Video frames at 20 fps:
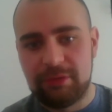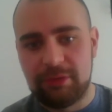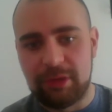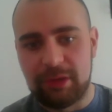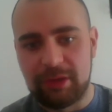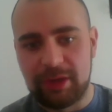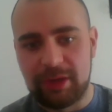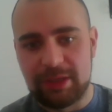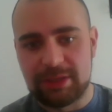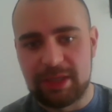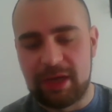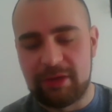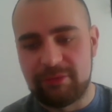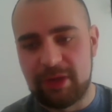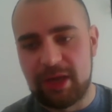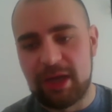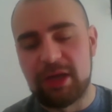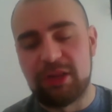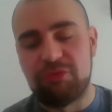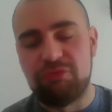okay, to have
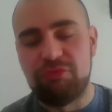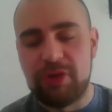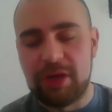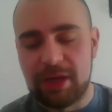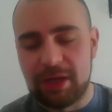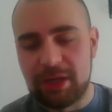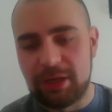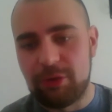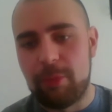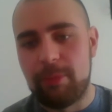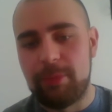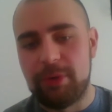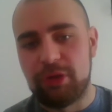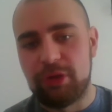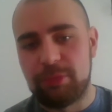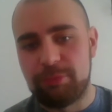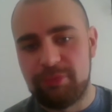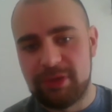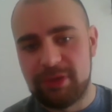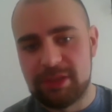that. And it's really common in
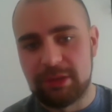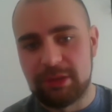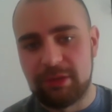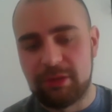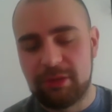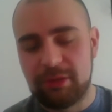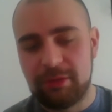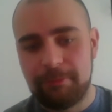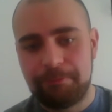sprinters.